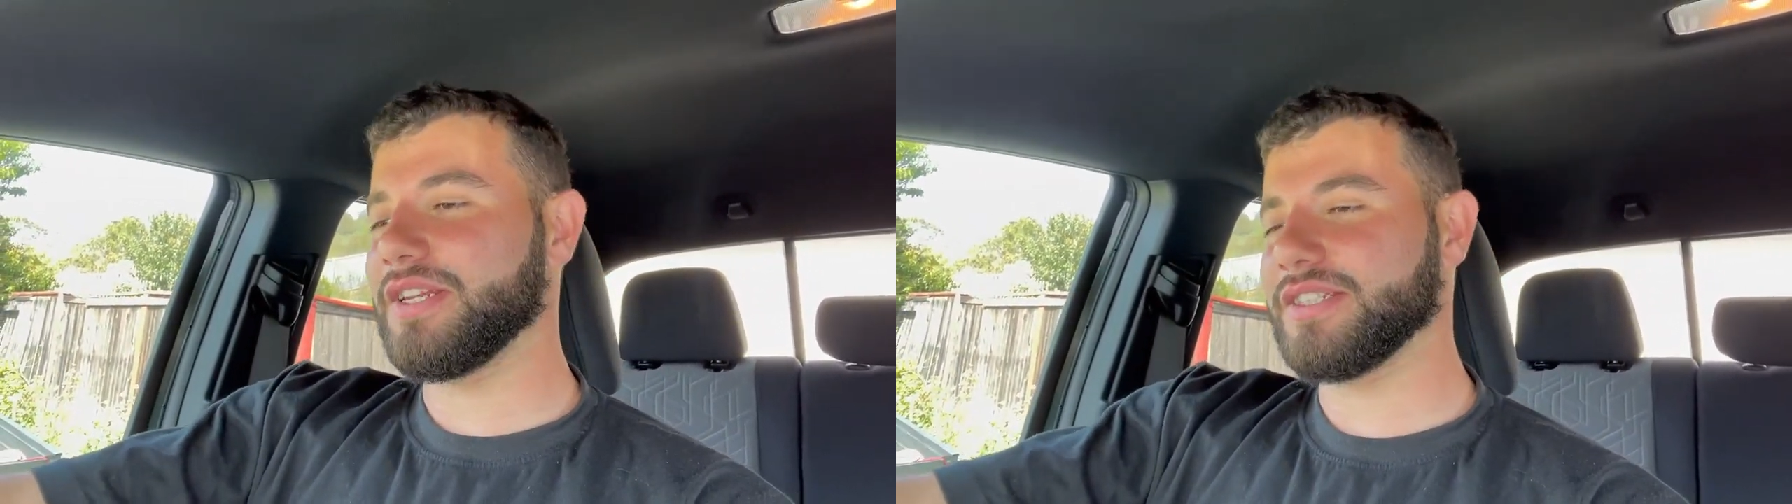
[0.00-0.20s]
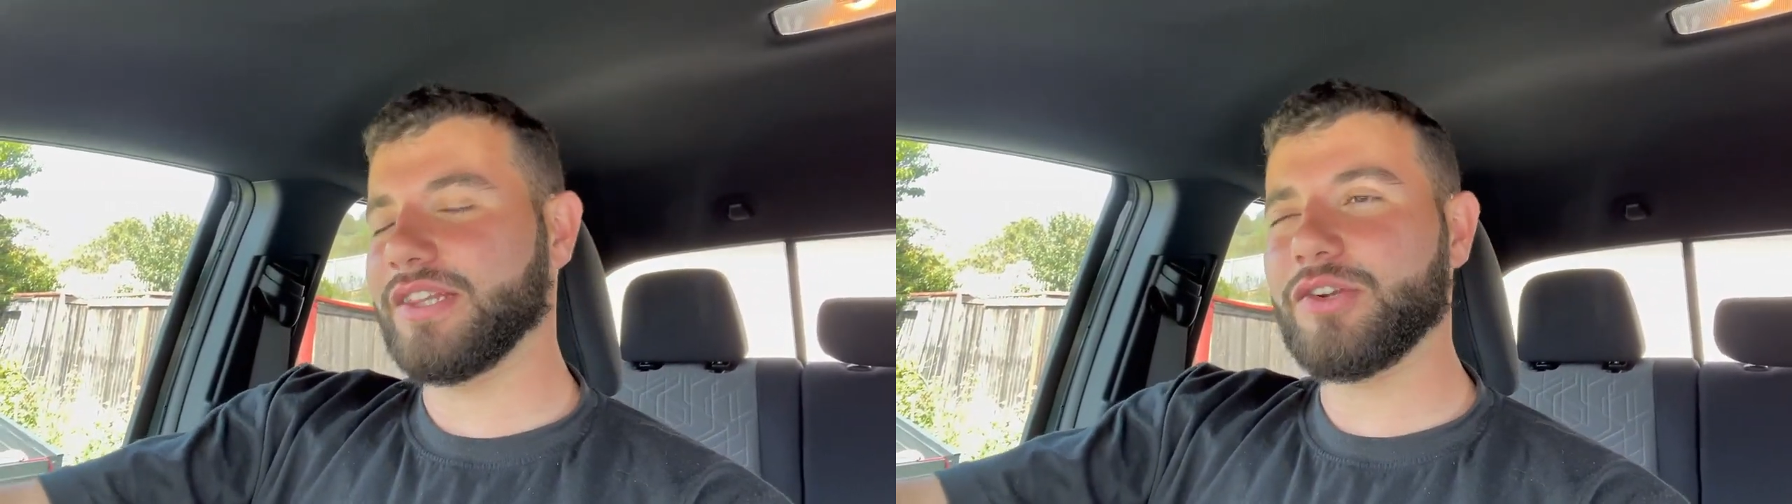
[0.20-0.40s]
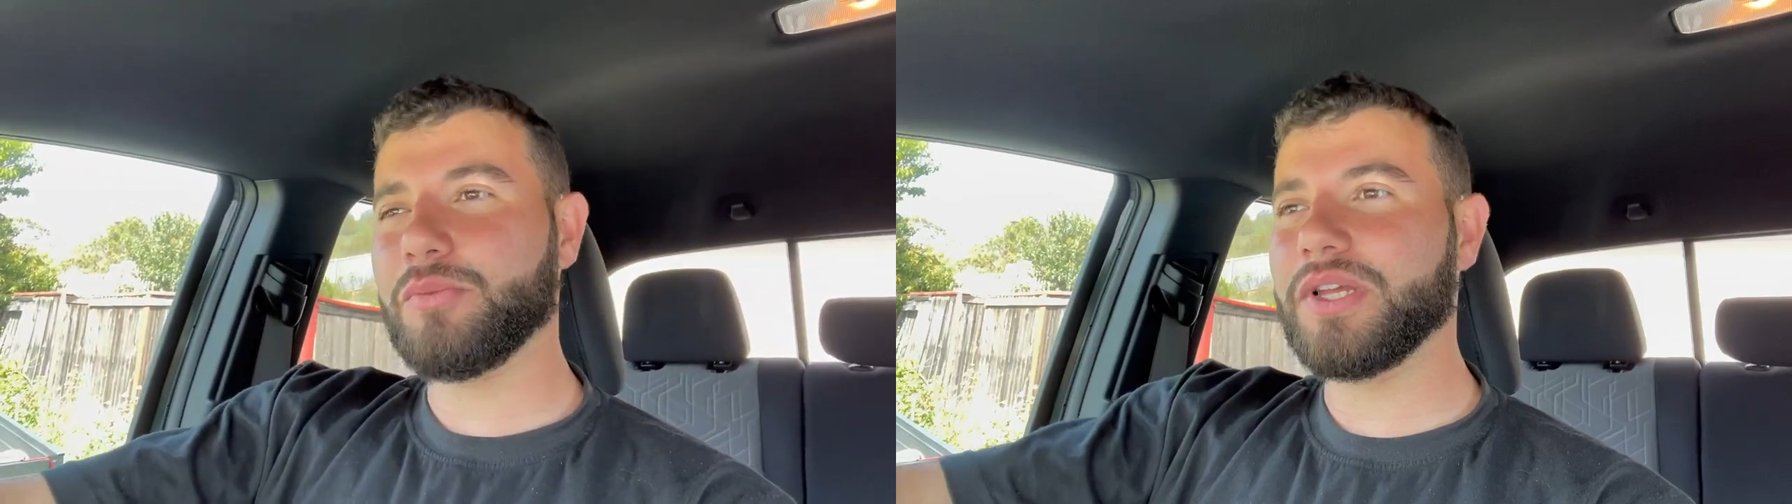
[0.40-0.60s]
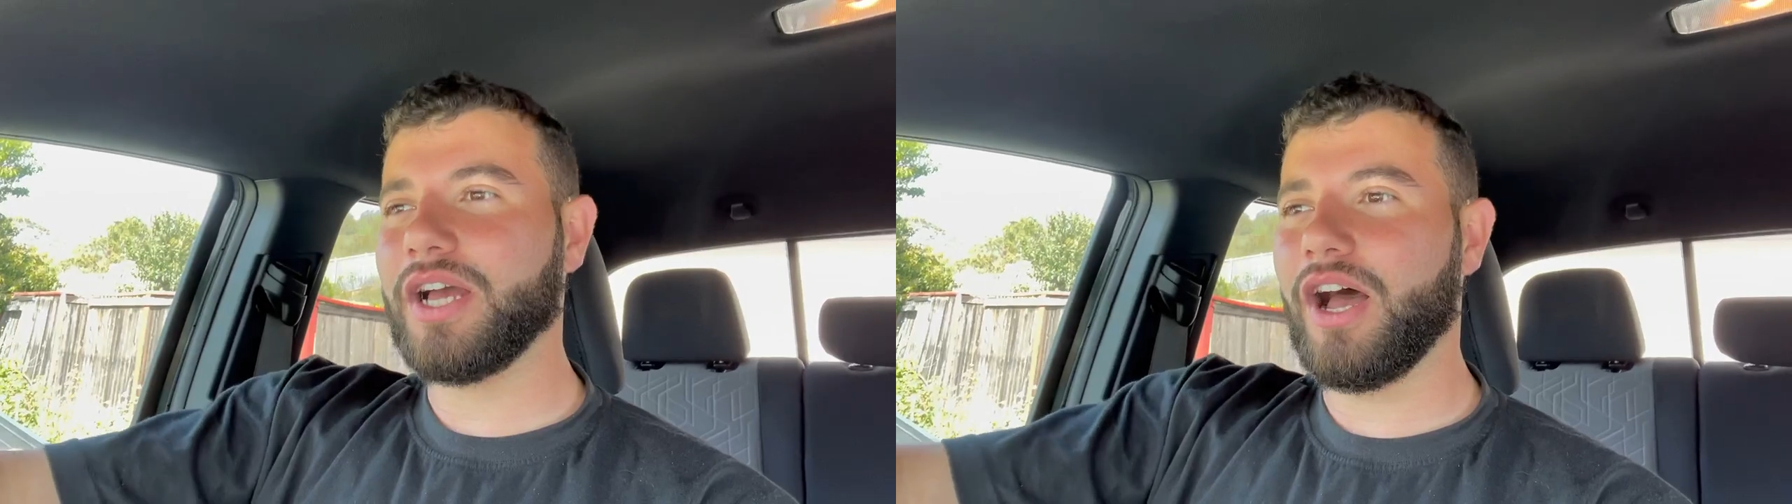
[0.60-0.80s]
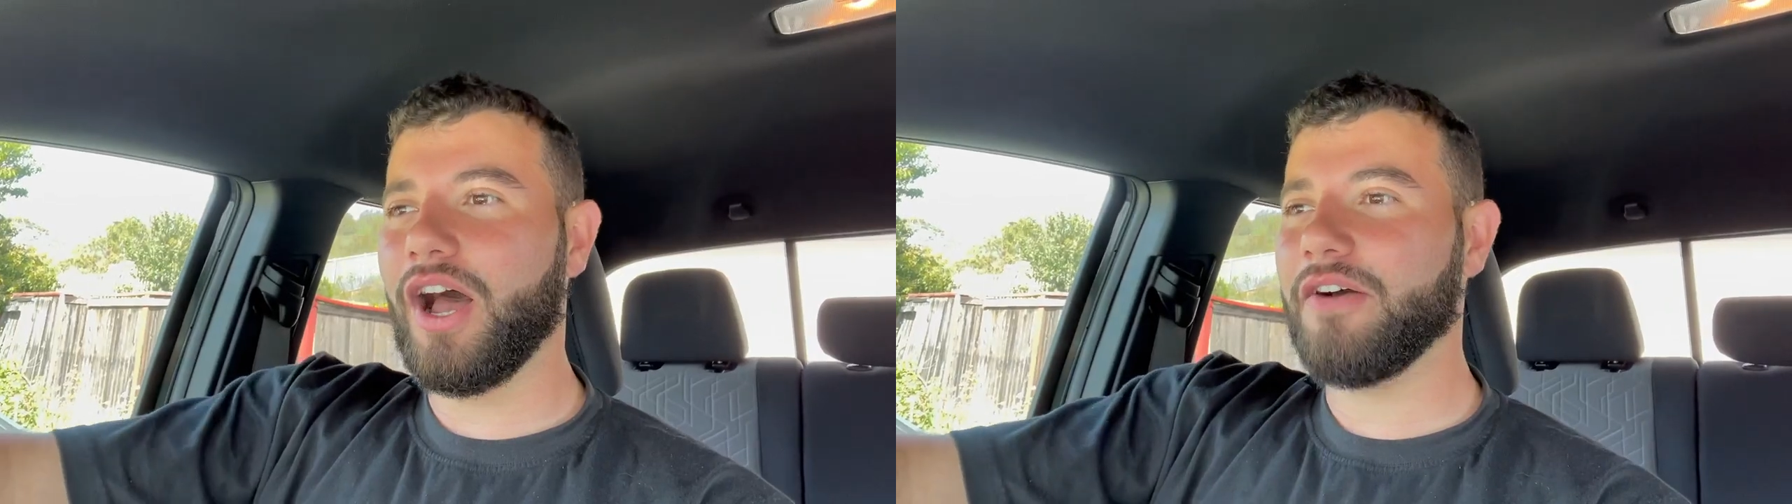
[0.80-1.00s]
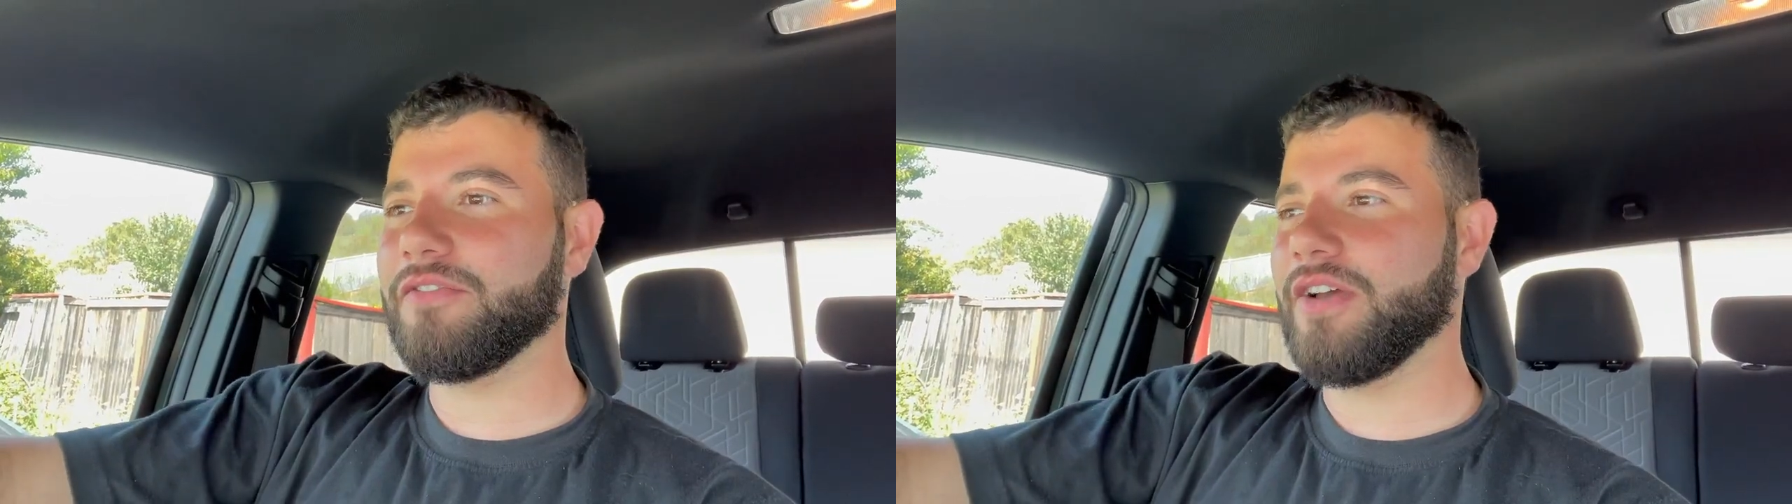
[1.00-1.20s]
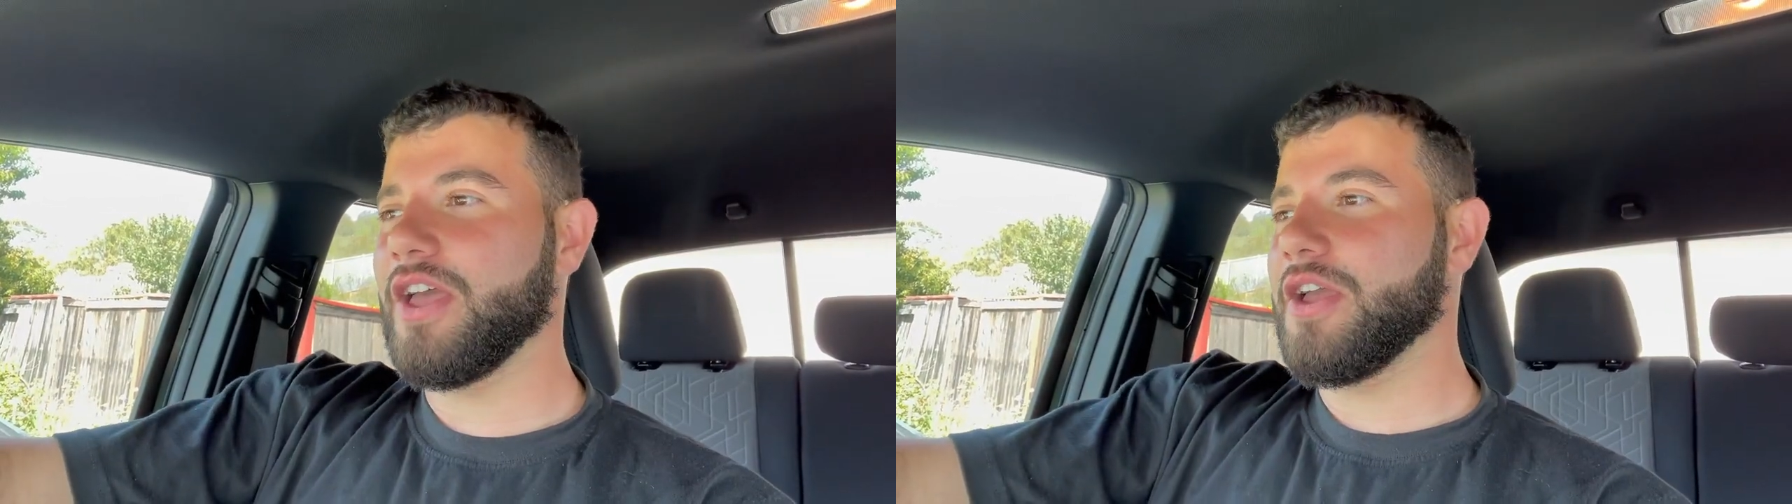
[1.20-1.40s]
is a little bit off,